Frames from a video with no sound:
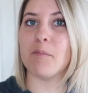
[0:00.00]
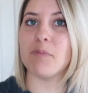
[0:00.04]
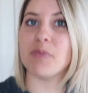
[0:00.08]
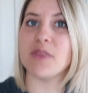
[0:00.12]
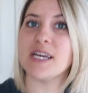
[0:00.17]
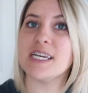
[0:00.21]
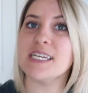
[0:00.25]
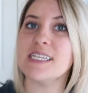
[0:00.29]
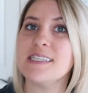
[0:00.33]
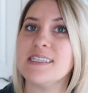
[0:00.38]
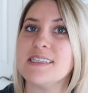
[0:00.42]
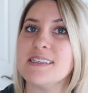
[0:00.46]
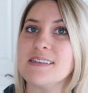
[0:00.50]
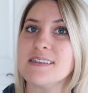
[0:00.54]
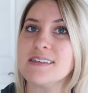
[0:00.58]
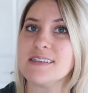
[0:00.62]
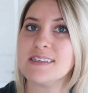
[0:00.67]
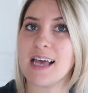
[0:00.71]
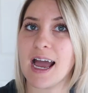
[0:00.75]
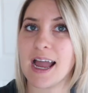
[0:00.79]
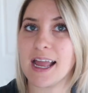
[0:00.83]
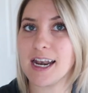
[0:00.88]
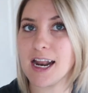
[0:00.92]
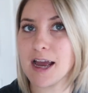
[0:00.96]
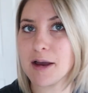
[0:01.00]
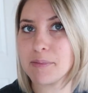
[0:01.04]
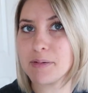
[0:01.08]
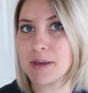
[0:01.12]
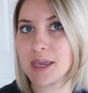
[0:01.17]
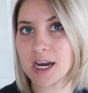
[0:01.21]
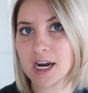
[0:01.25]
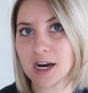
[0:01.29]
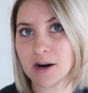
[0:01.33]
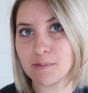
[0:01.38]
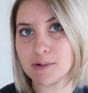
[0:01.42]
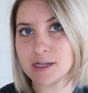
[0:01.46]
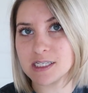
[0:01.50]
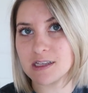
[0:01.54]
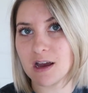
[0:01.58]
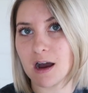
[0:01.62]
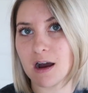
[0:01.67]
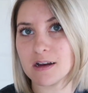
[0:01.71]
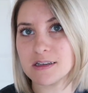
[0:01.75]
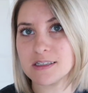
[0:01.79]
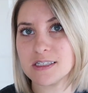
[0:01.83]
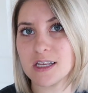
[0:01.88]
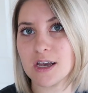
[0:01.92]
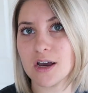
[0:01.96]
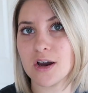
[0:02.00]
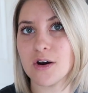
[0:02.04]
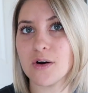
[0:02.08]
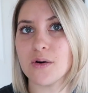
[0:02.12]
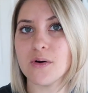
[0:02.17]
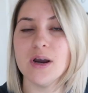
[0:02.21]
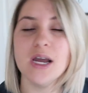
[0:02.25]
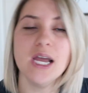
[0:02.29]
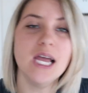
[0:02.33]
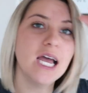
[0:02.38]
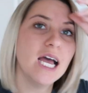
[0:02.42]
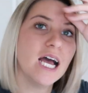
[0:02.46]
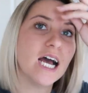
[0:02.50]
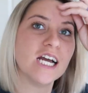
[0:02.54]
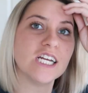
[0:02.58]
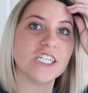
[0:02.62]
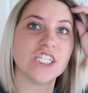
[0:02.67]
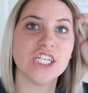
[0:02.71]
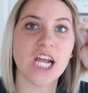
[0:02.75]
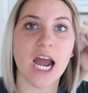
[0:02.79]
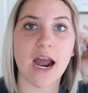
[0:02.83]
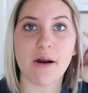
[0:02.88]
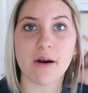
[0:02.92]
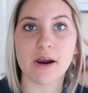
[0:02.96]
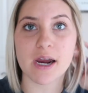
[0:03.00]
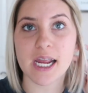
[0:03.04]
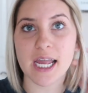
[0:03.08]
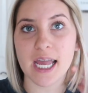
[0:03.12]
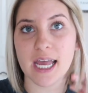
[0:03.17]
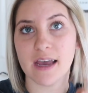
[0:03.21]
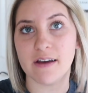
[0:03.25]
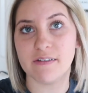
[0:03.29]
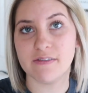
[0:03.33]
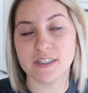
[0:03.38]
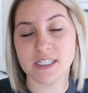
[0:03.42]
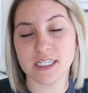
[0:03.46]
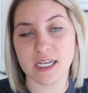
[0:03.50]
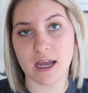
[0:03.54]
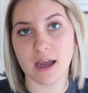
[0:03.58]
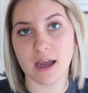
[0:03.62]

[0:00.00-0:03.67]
This sign up here was also a shower gift